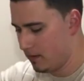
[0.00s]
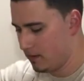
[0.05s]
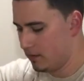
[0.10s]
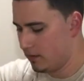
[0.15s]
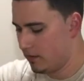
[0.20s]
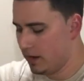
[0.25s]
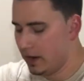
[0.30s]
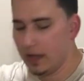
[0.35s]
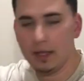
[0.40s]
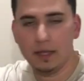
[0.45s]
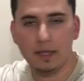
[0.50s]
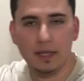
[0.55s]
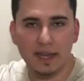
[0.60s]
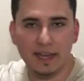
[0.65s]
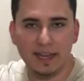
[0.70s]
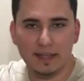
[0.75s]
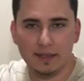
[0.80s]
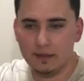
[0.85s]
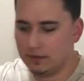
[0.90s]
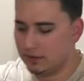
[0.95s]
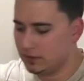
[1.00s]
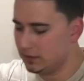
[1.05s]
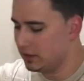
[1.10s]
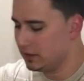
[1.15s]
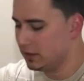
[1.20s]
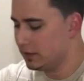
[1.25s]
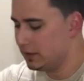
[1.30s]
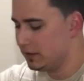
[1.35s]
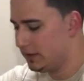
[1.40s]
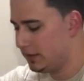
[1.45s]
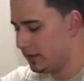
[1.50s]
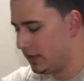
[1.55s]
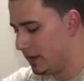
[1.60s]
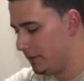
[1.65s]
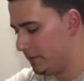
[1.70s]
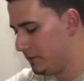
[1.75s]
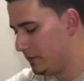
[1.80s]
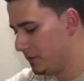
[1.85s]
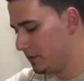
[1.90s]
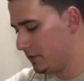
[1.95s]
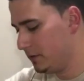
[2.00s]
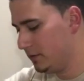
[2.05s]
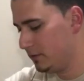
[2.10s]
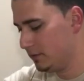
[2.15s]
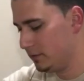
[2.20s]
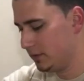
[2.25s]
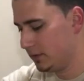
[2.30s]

Alright, getting into the good stuff here.